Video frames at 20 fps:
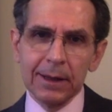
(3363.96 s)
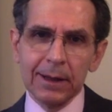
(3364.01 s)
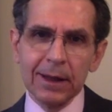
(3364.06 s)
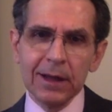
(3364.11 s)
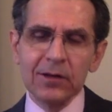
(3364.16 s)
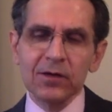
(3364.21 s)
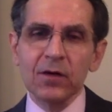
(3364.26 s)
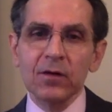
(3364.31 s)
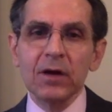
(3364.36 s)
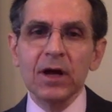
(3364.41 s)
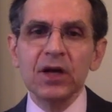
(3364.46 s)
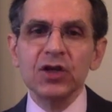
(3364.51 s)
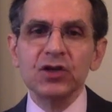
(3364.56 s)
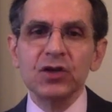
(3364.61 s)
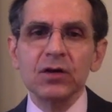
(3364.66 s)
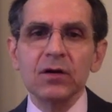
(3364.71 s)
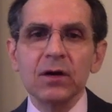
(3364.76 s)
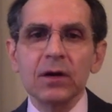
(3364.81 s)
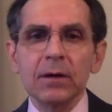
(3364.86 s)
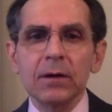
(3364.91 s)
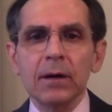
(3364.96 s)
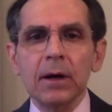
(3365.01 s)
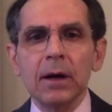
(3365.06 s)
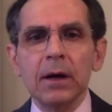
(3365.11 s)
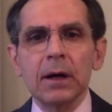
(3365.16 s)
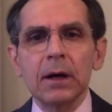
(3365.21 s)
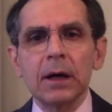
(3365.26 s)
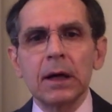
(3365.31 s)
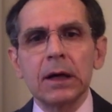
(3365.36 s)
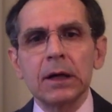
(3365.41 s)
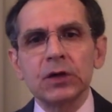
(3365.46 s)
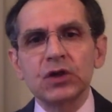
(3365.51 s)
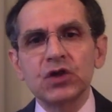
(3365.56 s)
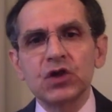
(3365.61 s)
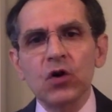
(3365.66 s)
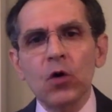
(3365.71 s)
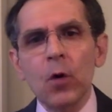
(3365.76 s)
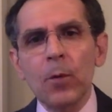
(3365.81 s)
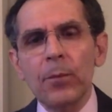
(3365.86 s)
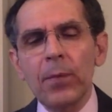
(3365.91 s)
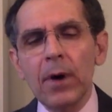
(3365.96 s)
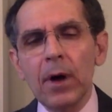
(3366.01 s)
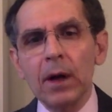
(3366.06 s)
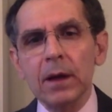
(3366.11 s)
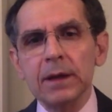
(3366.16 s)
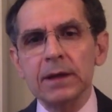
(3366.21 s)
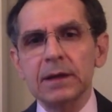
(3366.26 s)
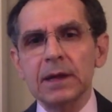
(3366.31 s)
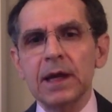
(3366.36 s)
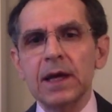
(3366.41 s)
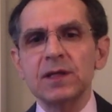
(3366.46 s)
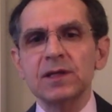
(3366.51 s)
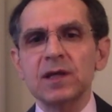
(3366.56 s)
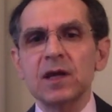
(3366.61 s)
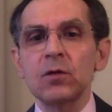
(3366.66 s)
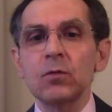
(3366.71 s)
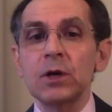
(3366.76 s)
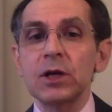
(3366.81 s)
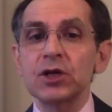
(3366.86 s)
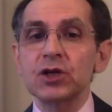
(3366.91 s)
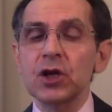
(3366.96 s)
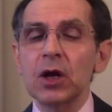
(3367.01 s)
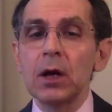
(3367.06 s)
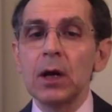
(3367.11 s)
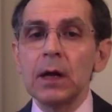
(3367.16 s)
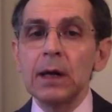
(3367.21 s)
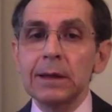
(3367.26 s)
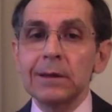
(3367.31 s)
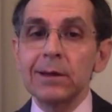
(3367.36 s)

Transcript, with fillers: an international uh, uh, geopolitics in which